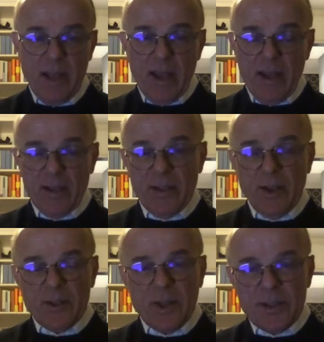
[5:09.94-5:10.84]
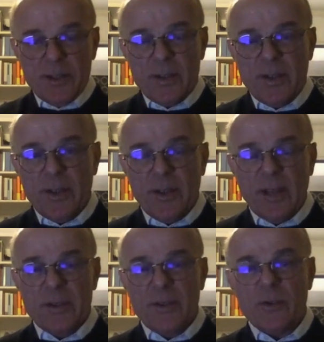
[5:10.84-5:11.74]
It's not just
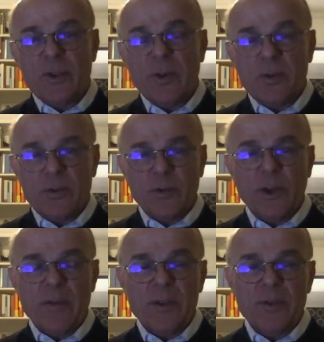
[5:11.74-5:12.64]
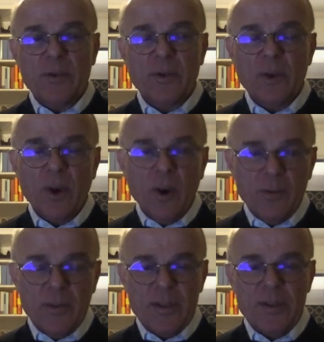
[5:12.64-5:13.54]
that you don't travel to go
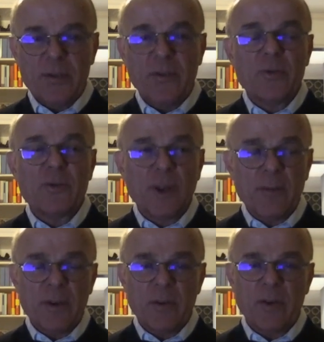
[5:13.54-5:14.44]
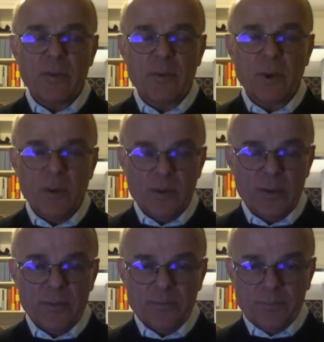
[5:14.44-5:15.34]
office. You don't travel around the world.
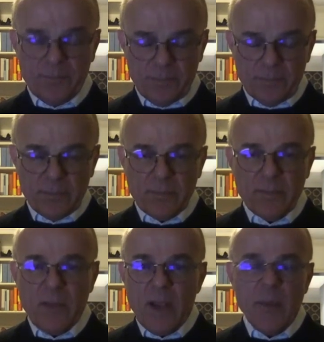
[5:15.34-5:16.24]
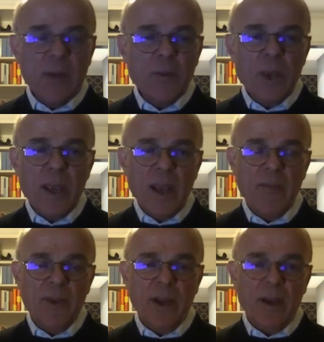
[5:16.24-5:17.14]
I mean, we
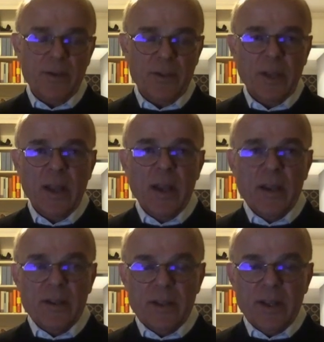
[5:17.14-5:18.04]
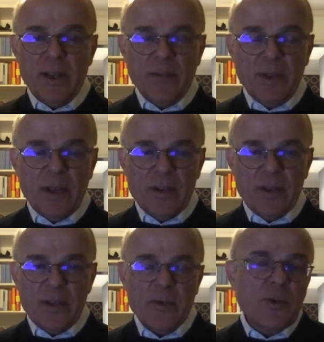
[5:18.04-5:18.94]
have cut
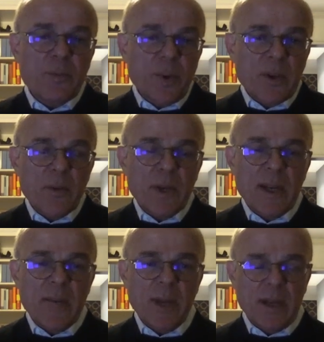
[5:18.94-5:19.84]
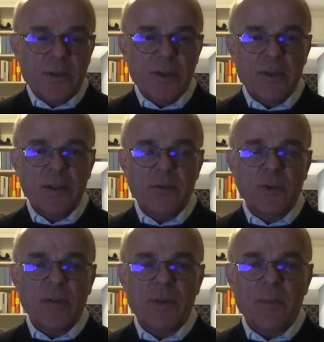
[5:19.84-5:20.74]
significantly to the point that we eliminated the
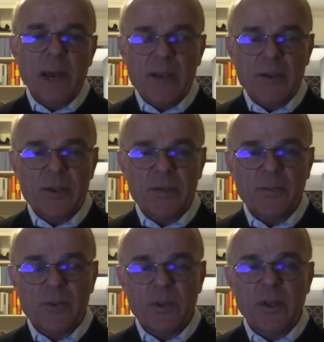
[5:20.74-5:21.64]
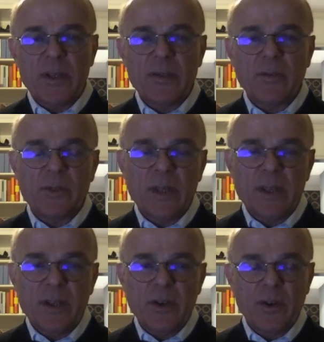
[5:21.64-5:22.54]
travel budget for the rest of the
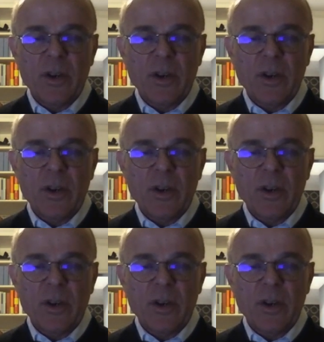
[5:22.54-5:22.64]
year.